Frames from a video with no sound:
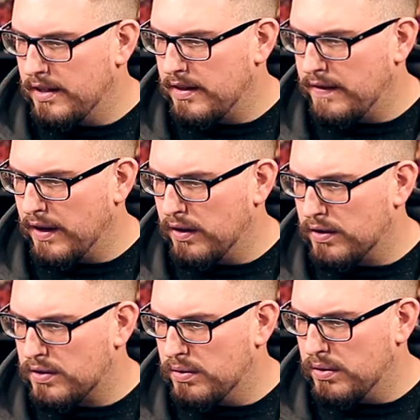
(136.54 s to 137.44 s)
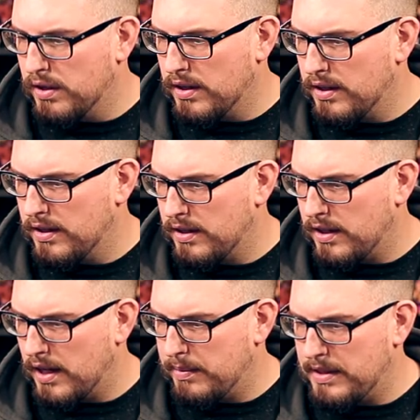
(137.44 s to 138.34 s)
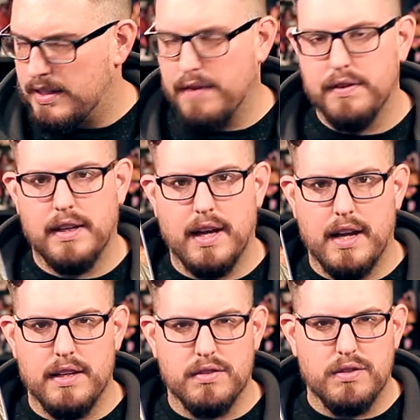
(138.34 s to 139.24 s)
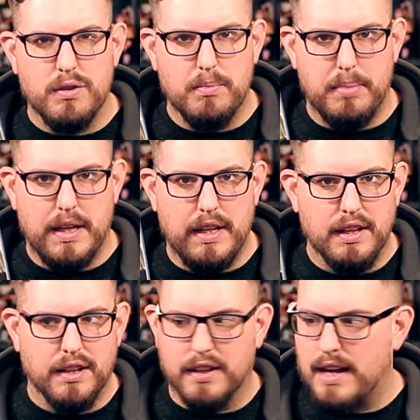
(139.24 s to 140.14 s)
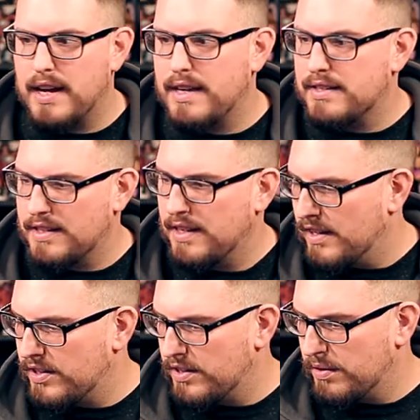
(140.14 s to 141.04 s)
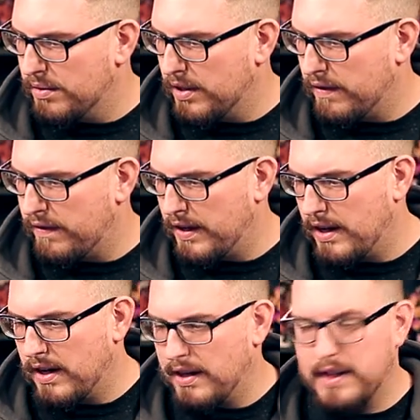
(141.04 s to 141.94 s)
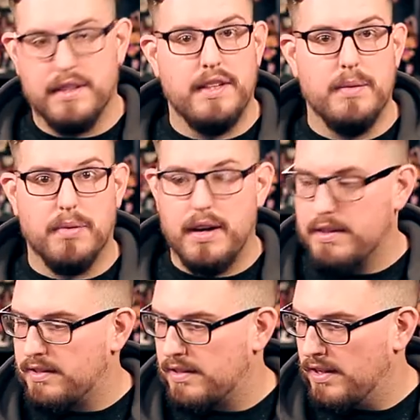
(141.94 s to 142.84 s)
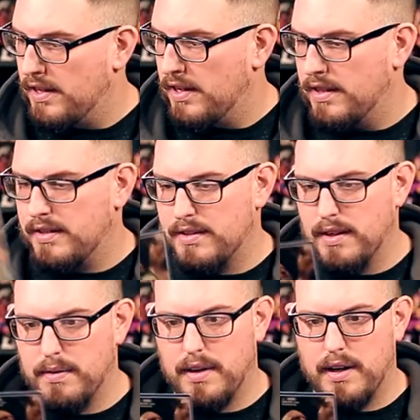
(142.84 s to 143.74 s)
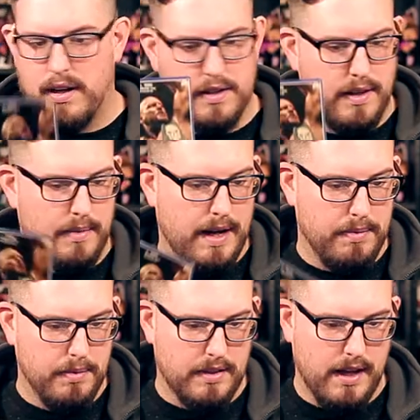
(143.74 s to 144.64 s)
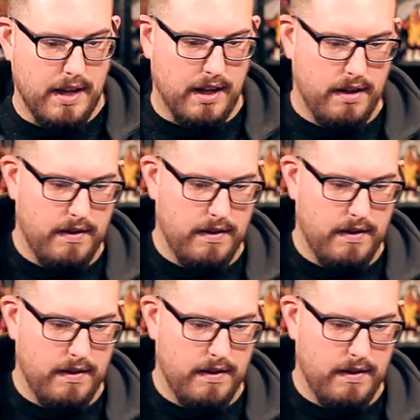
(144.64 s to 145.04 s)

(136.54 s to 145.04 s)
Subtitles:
The figure looks cool. He's definitely got his two beady little eyes. It's just a cool looking figure. I like the knee brace. So I'm happy with that.